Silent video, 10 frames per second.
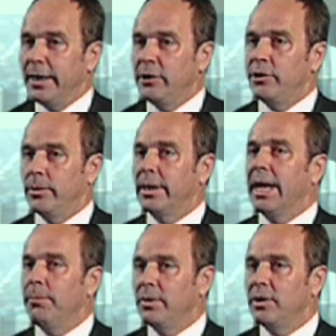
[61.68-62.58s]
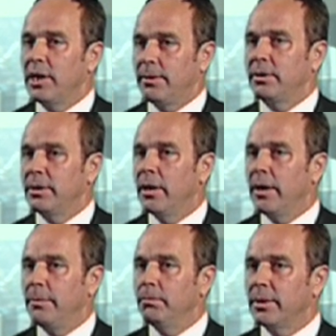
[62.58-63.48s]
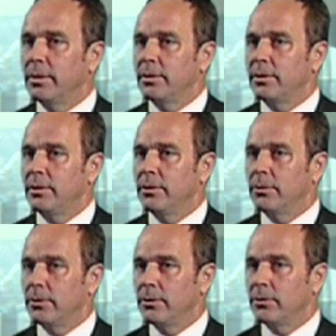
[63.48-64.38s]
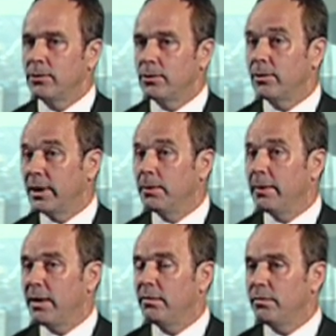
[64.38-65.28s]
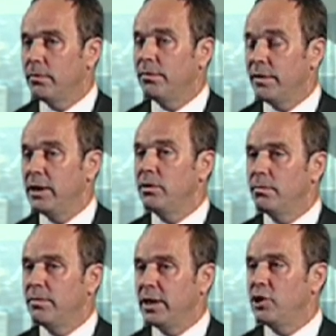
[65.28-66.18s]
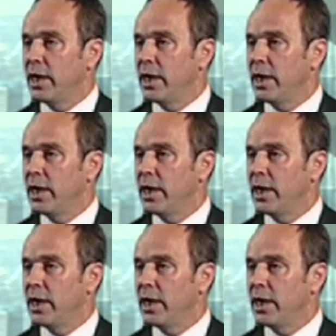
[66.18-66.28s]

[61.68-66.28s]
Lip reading: issue again with Chapter 9, because you're talking about fee